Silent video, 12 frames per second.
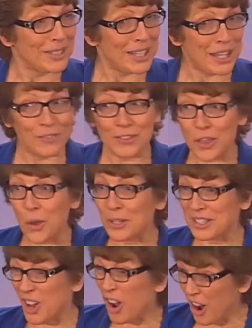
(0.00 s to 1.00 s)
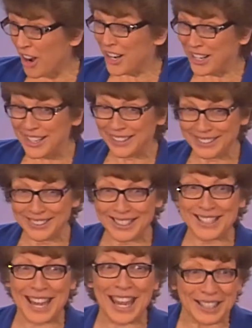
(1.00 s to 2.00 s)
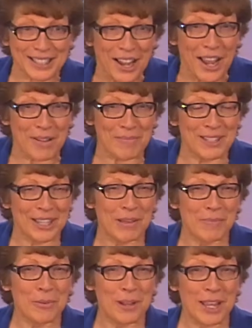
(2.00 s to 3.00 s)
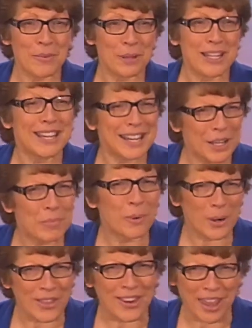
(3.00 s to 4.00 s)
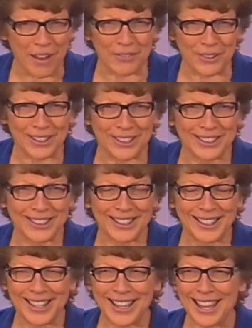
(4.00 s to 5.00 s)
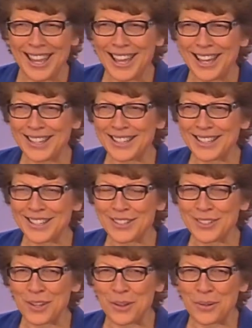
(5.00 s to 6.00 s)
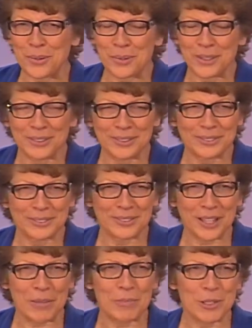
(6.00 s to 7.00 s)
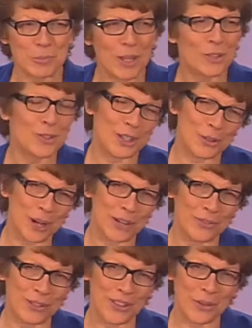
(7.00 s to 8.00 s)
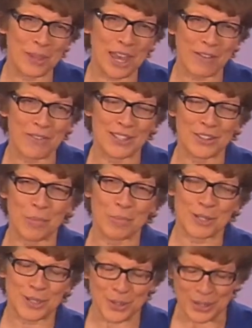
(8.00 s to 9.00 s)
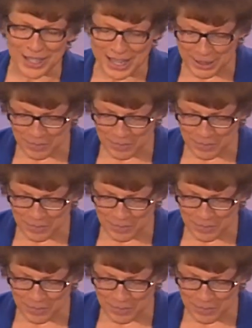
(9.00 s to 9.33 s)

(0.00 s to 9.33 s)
even though it's hard to take time to come away, we need it more than ever. And so I'm especially grateful that we have this opportunity.